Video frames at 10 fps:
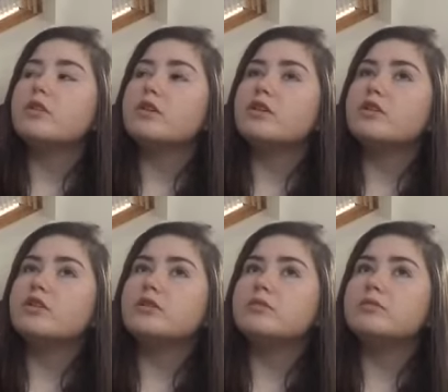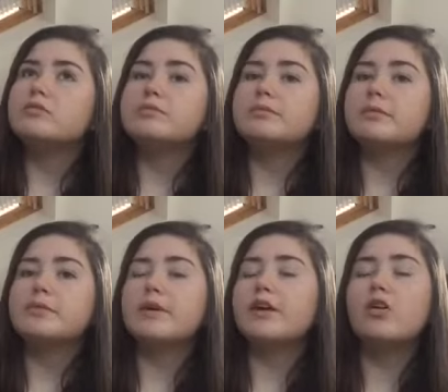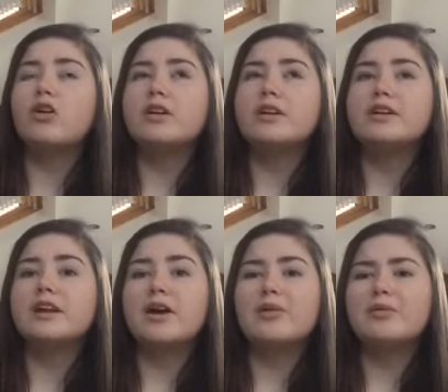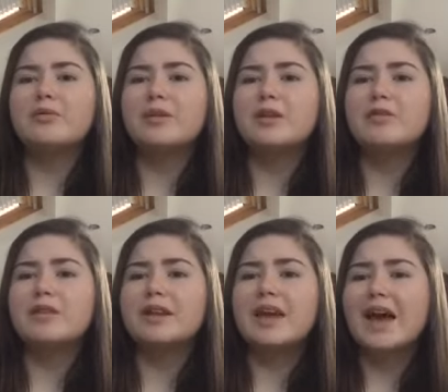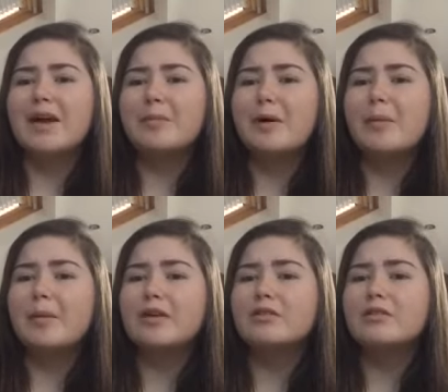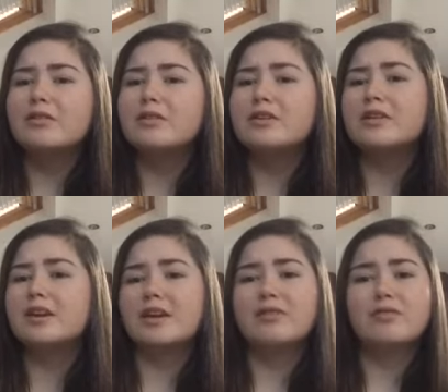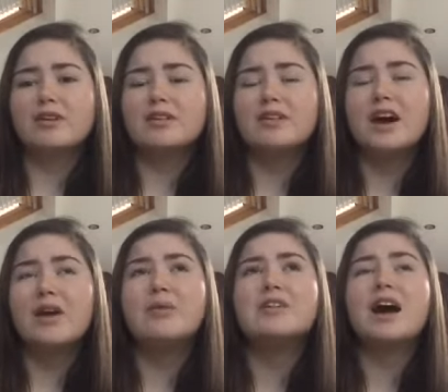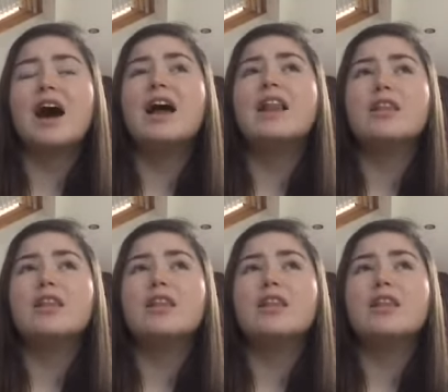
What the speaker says: you know, at college now, they don't really care about our past results. It's like a fresh start, which I